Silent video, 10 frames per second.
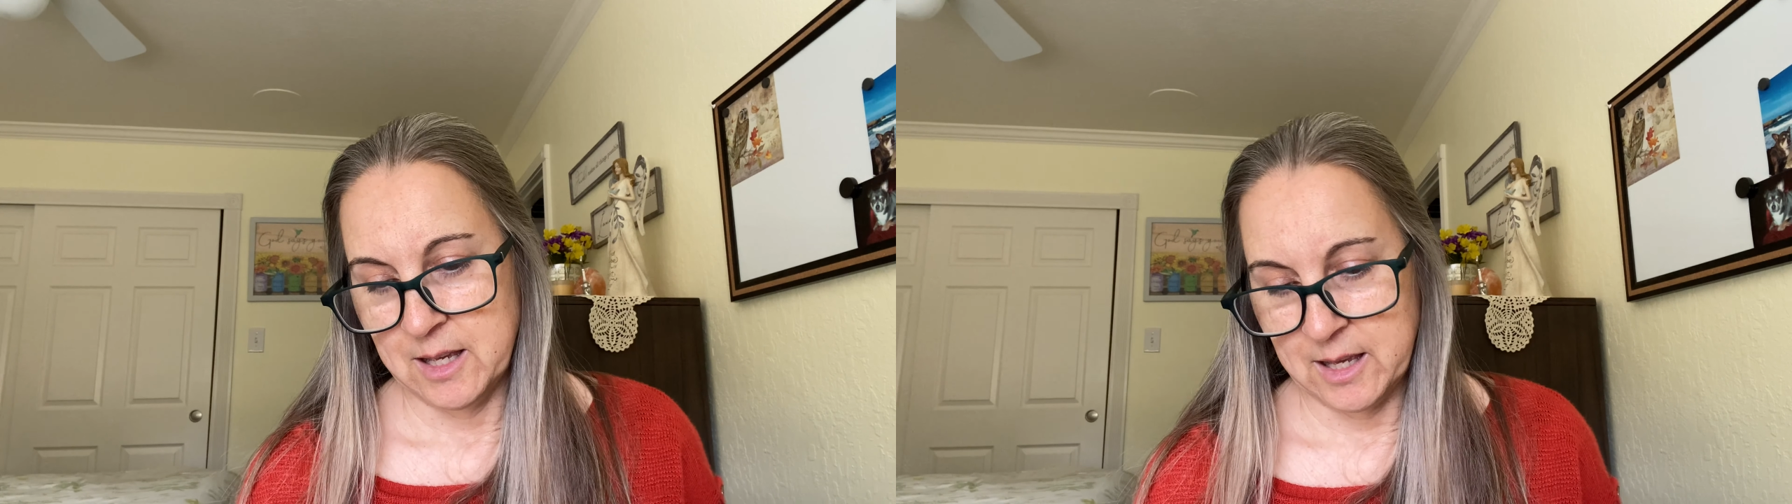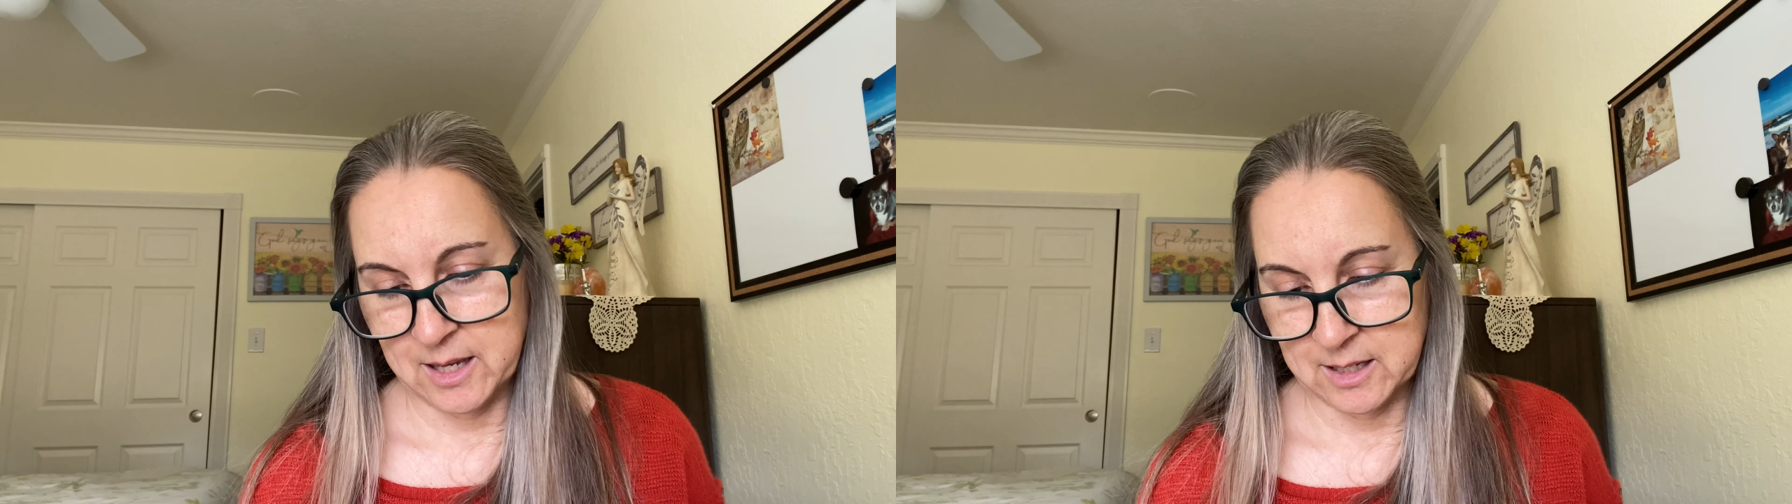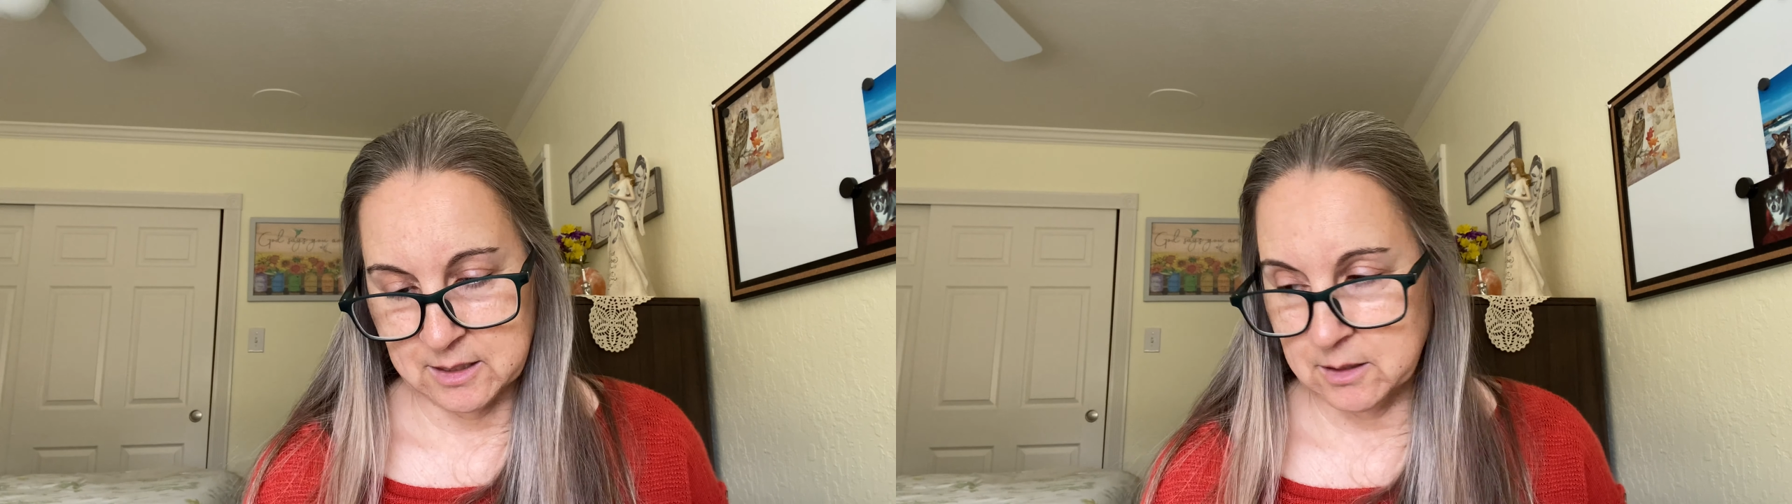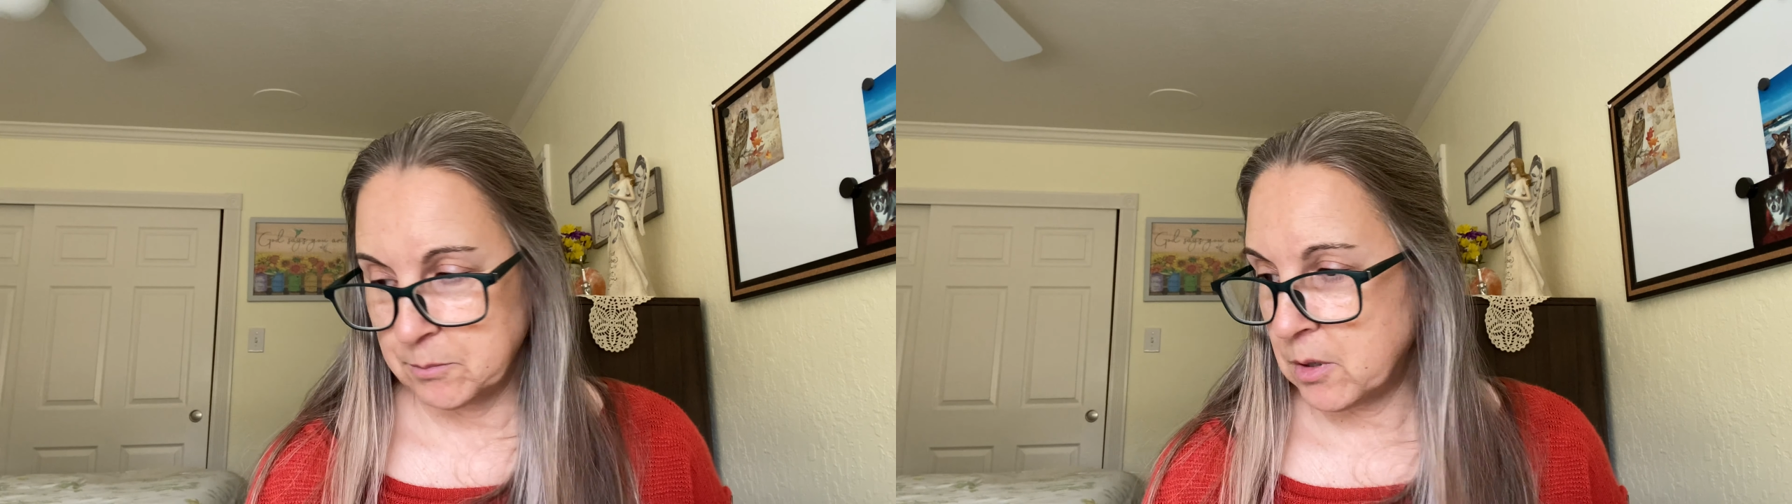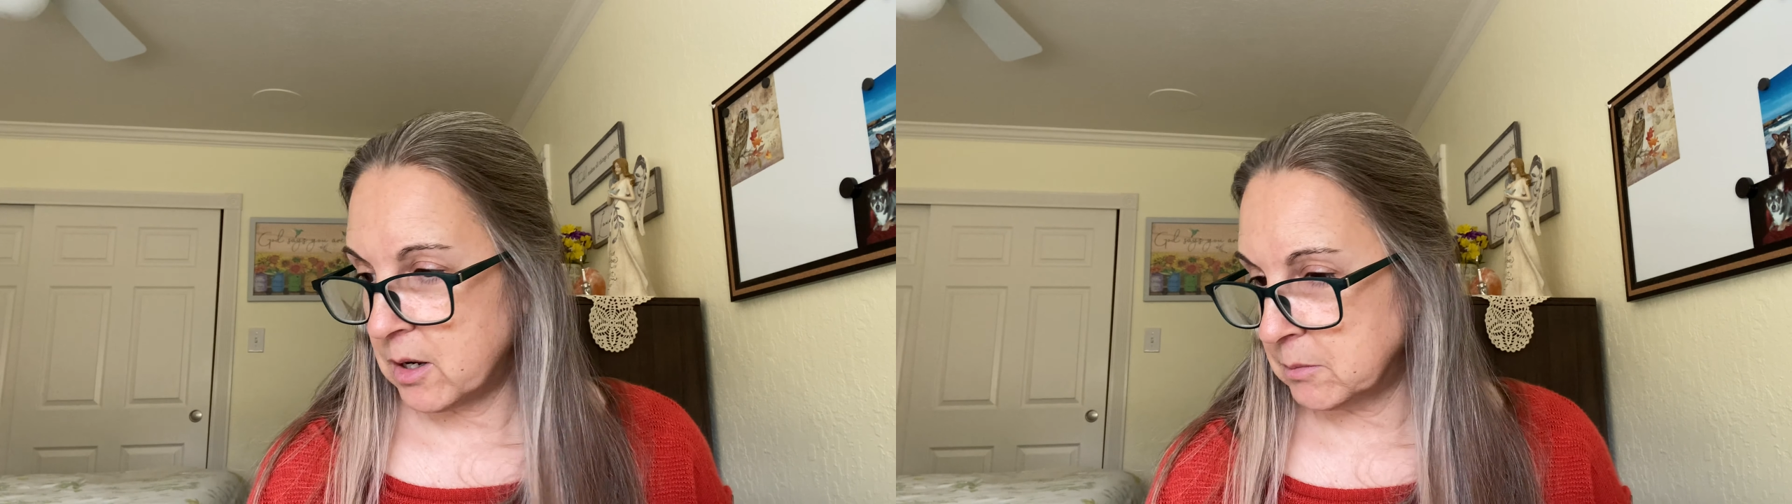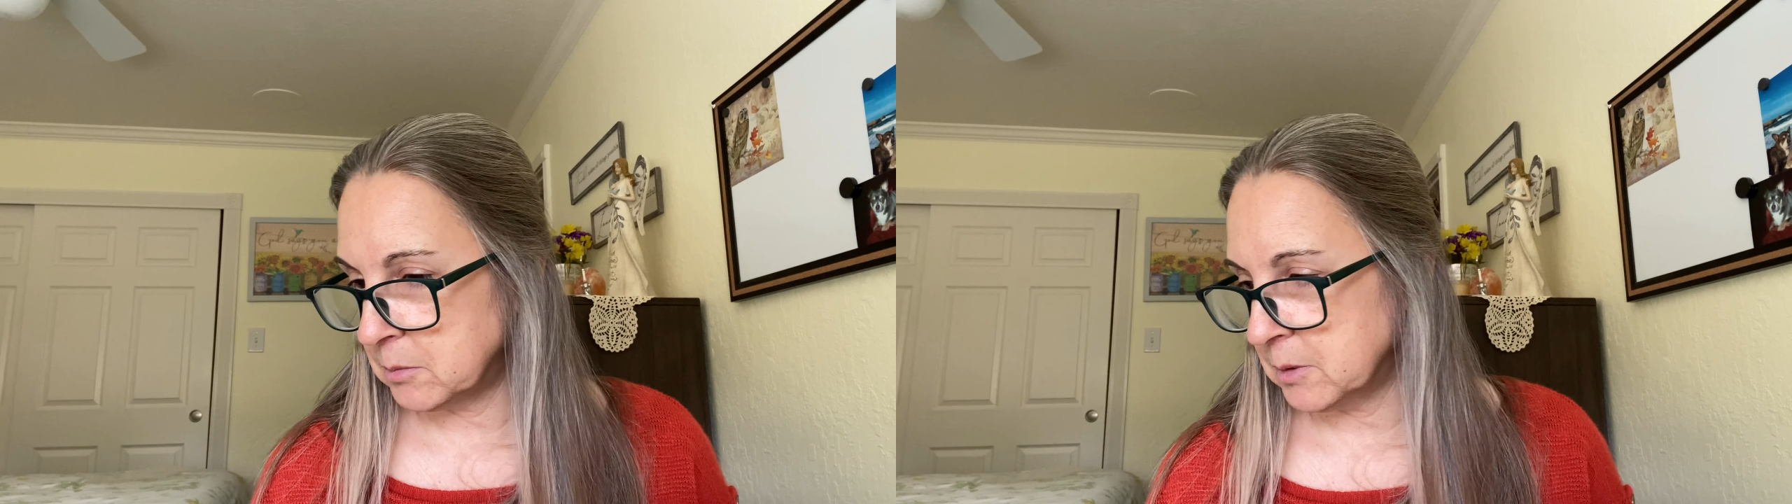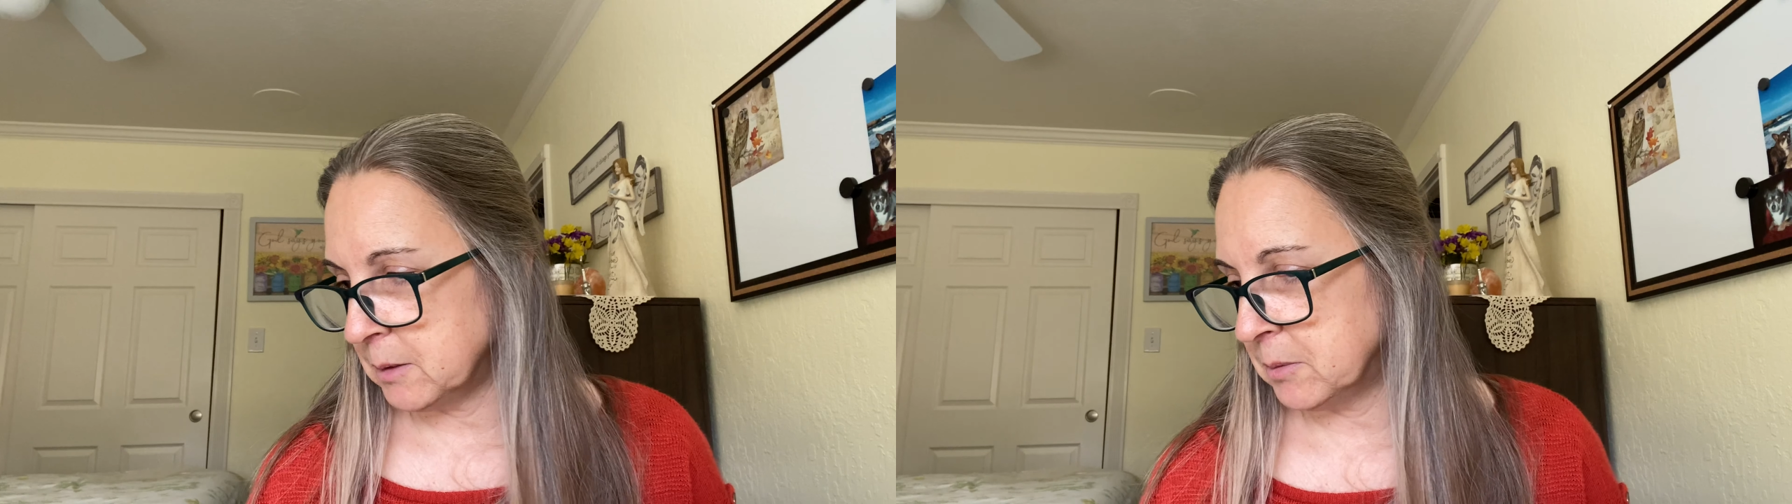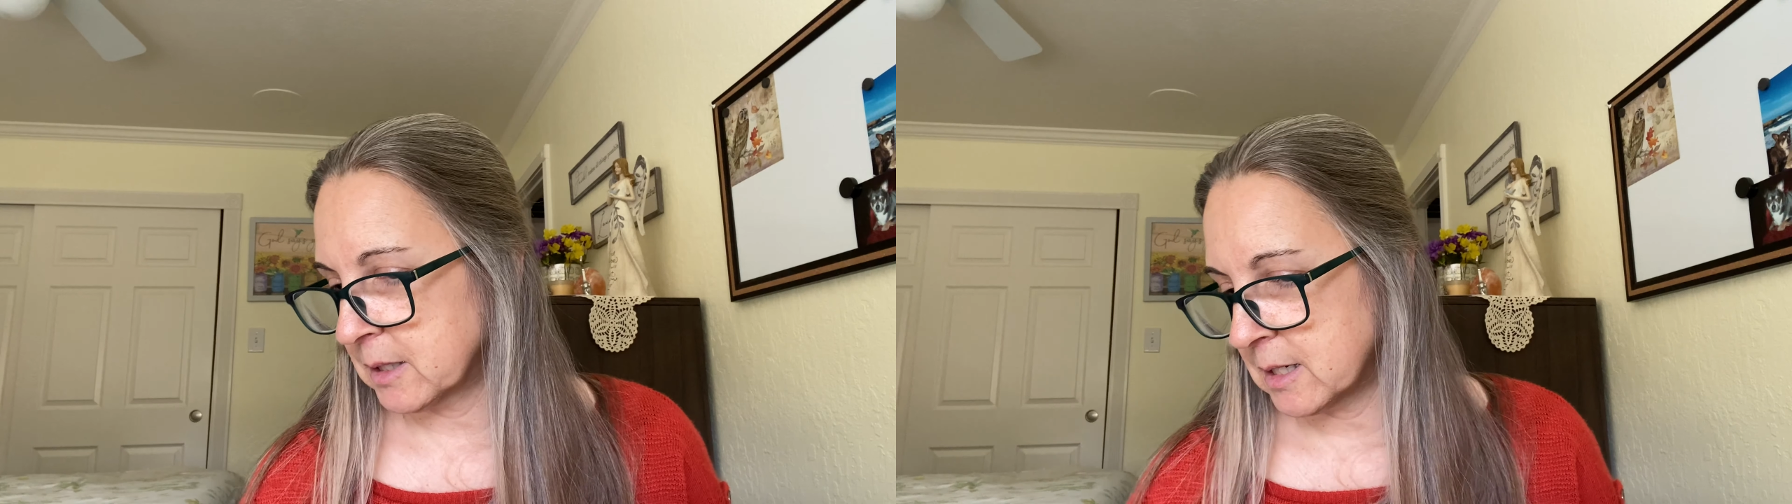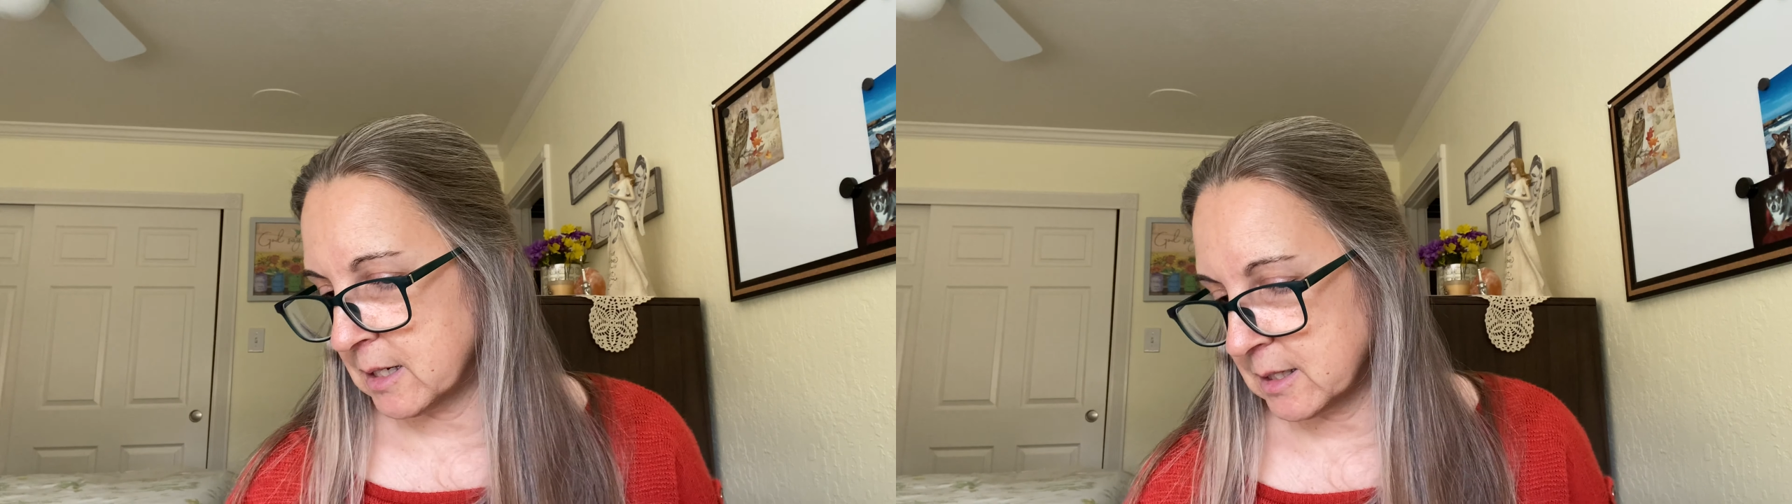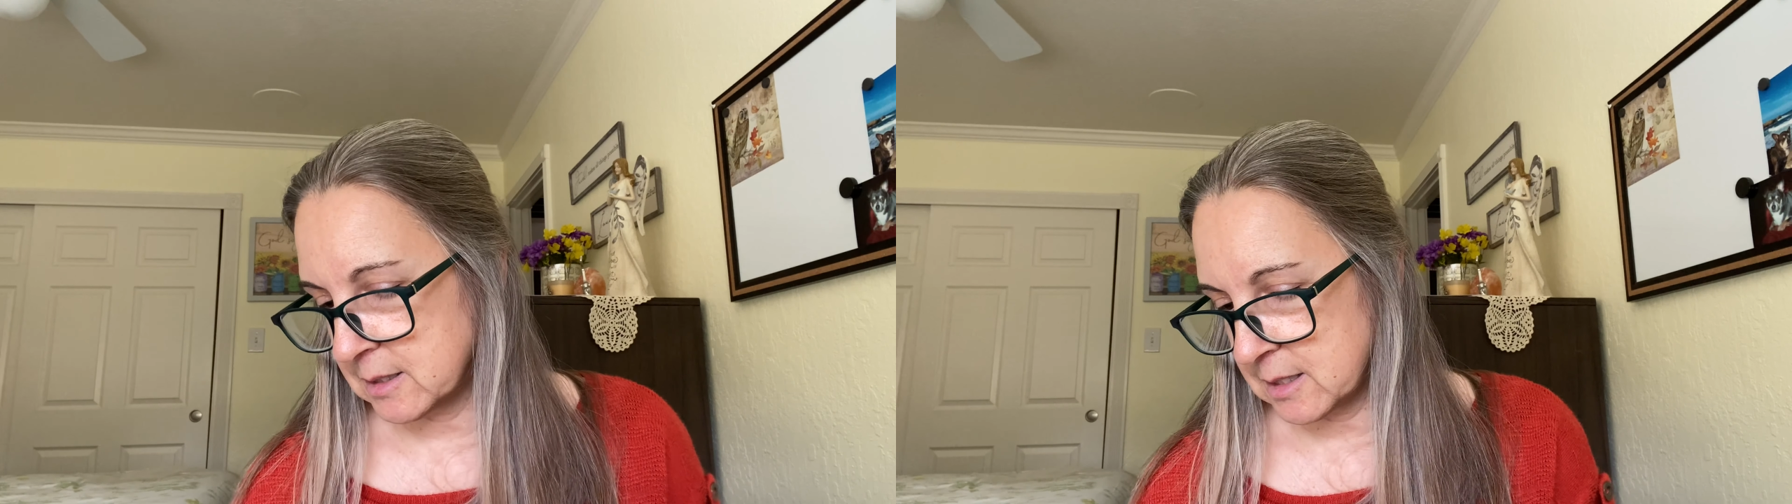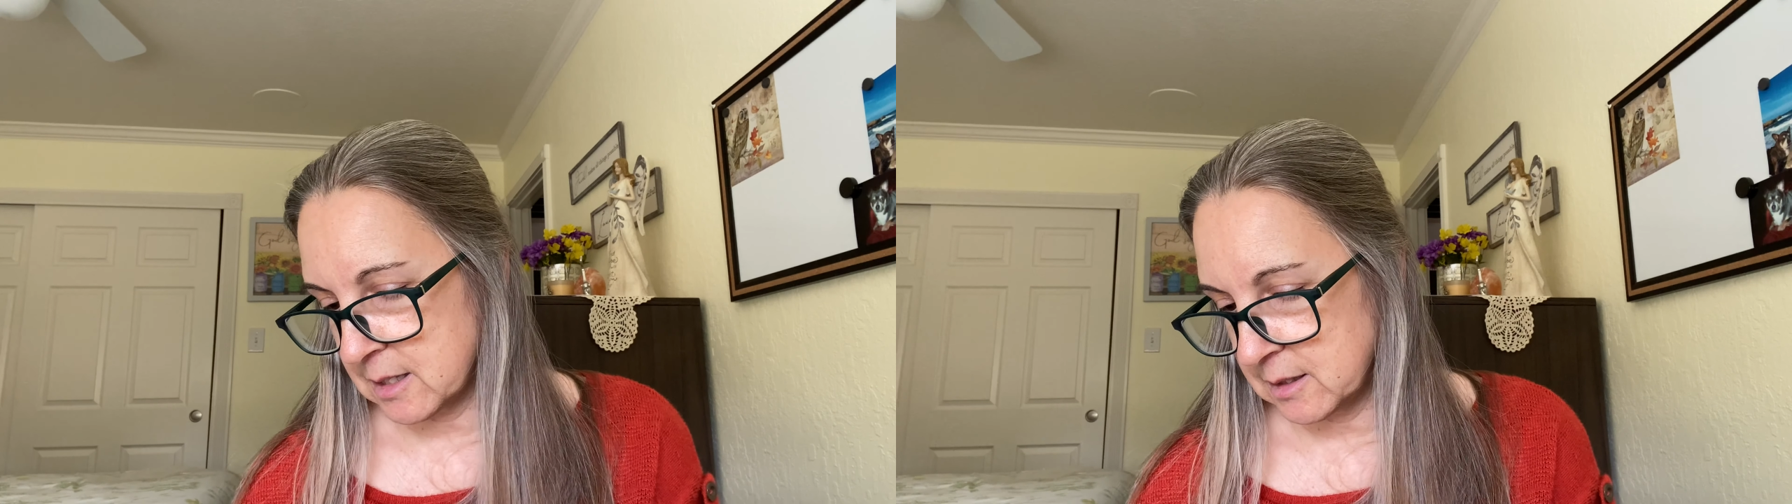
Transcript: And probably because